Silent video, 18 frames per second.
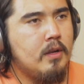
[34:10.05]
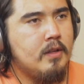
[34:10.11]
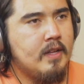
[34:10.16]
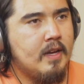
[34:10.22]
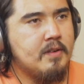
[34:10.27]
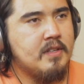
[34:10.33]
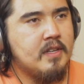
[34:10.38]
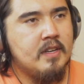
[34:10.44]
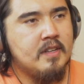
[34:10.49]

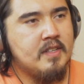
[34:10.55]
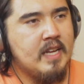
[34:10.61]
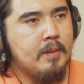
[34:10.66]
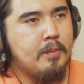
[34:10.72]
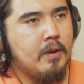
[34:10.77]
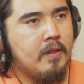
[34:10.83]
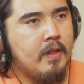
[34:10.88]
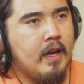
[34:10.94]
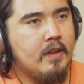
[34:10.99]
That was an
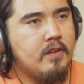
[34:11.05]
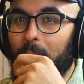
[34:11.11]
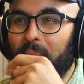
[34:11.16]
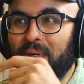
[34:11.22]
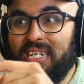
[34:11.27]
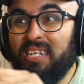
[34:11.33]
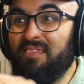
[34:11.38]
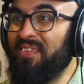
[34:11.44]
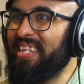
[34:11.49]
example of that
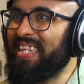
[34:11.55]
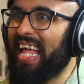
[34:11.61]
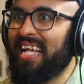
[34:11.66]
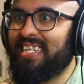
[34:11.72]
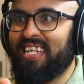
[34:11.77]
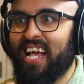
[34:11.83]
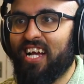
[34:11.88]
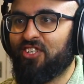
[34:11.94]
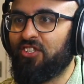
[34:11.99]
But even
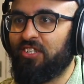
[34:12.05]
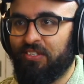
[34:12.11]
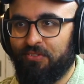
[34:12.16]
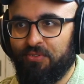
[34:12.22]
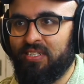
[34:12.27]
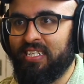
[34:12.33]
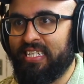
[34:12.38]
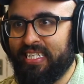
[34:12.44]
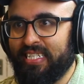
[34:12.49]
Last Action
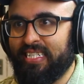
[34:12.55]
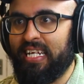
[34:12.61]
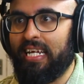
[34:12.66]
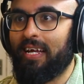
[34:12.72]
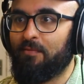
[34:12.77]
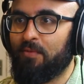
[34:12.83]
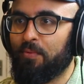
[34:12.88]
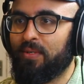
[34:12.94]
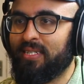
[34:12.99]
Hero, to this day,
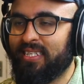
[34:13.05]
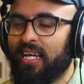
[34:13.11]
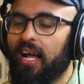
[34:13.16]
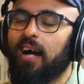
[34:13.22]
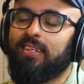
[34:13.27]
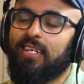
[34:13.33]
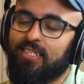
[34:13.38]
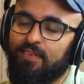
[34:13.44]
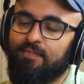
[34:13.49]
everyone's like,
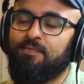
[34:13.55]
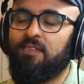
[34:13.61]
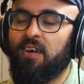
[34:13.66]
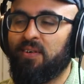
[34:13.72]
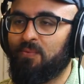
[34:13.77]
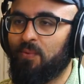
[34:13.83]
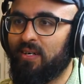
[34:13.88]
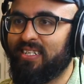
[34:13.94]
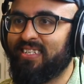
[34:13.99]
oh, that's a
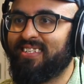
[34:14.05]
fun one.